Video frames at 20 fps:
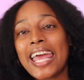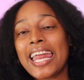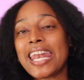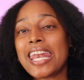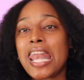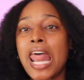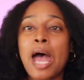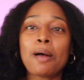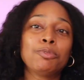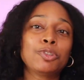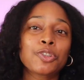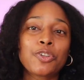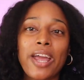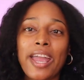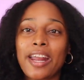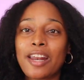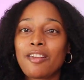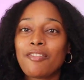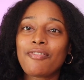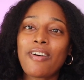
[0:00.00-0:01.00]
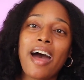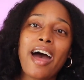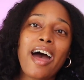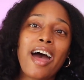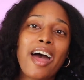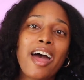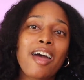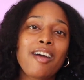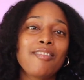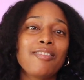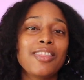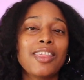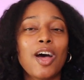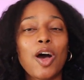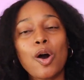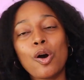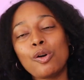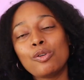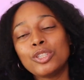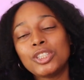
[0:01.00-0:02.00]
Natural 85,
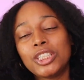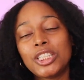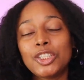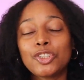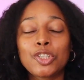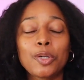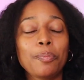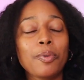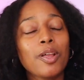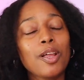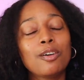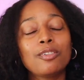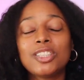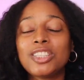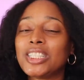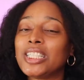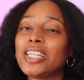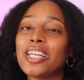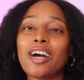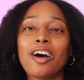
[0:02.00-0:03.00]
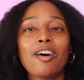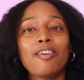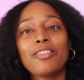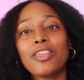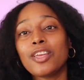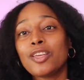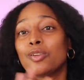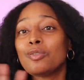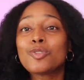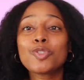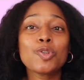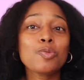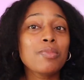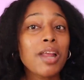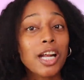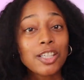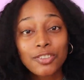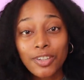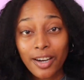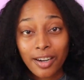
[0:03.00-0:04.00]
the OG, triple OG of the YouTube
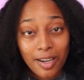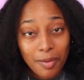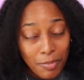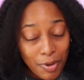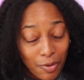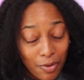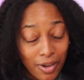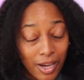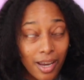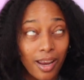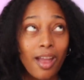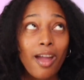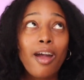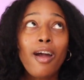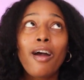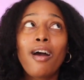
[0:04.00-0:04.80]
natural hair community,